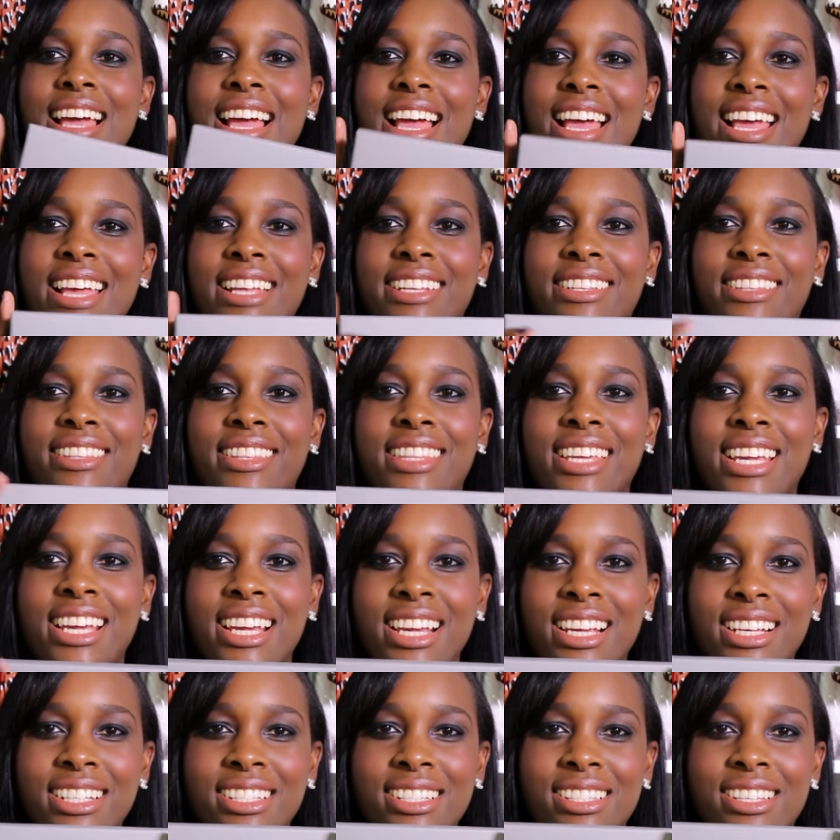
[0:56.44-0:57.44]
And
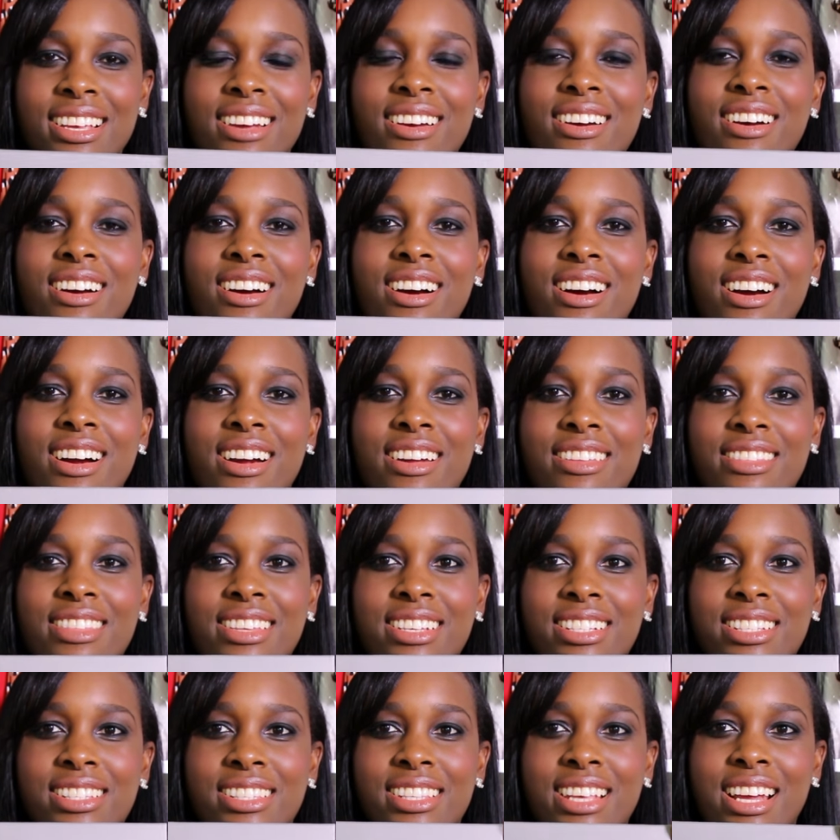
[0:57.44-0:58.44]
these are
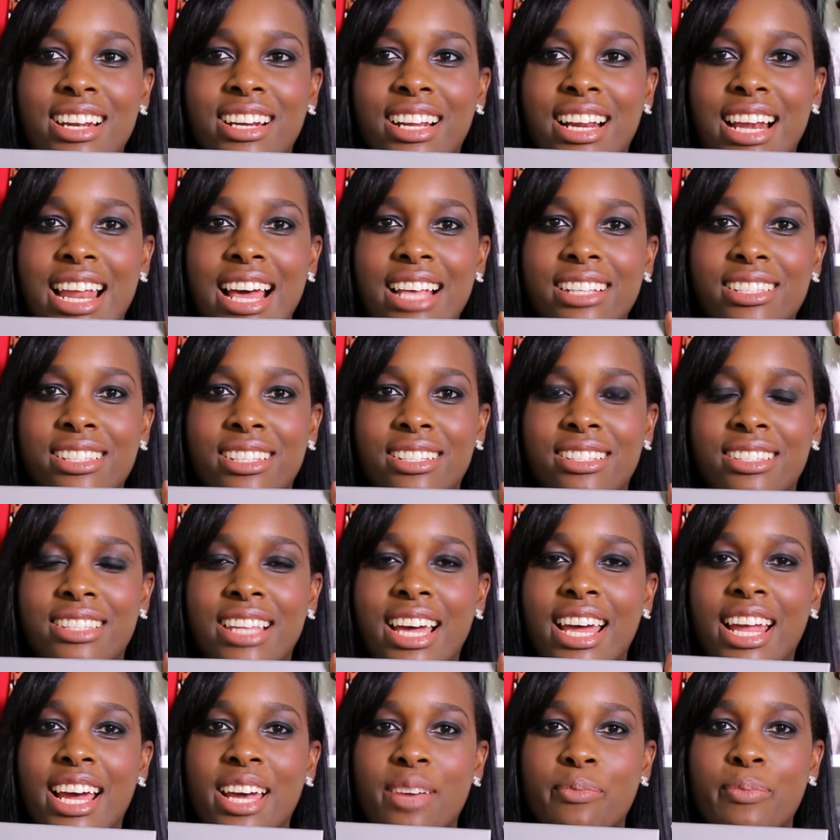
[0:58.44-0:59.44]
the sunglasses
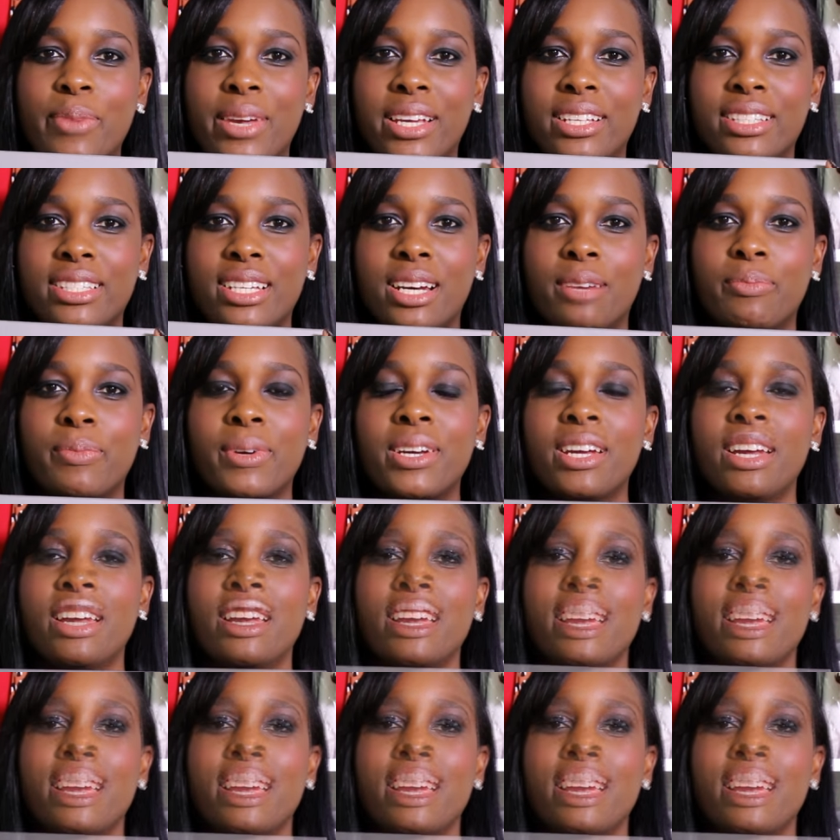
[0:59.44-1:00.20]
that I picked up.